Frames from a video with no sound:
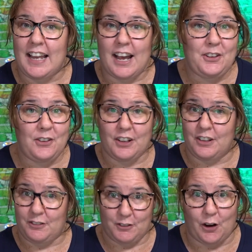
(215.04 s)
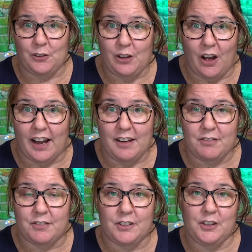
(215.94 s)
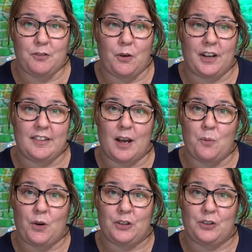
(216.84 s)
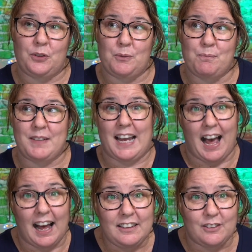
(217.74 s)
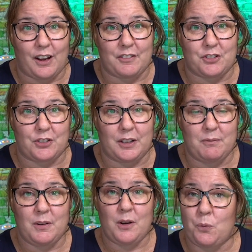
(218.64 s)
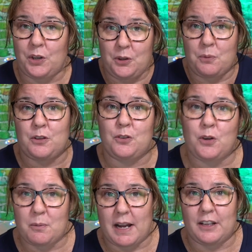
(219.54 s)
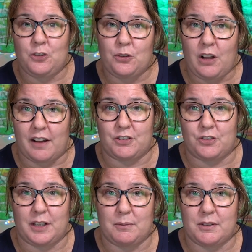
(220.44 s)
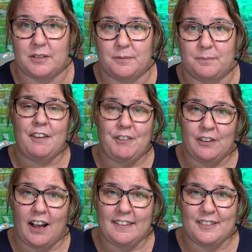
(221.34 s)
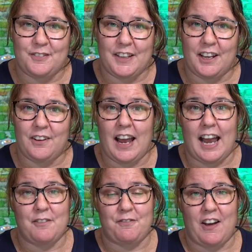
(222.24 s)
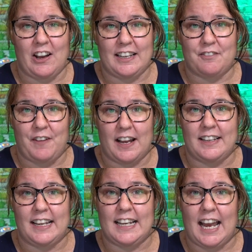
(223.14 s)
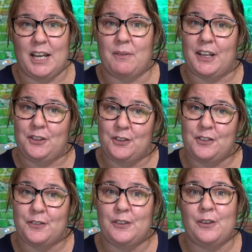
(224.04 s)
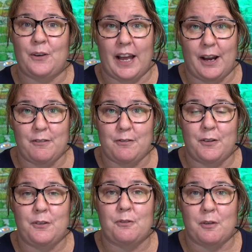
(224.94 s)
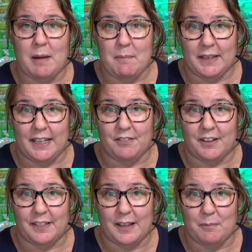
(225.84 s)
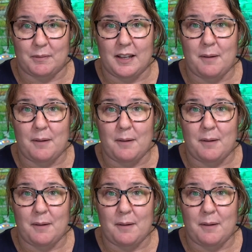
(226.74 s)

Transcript: now you can go live. You've worked out what you can't live stream. What do you want to talk about in your live streams? If you like this video and have found, found it in any way useful or helpful, remember to give it a thumbs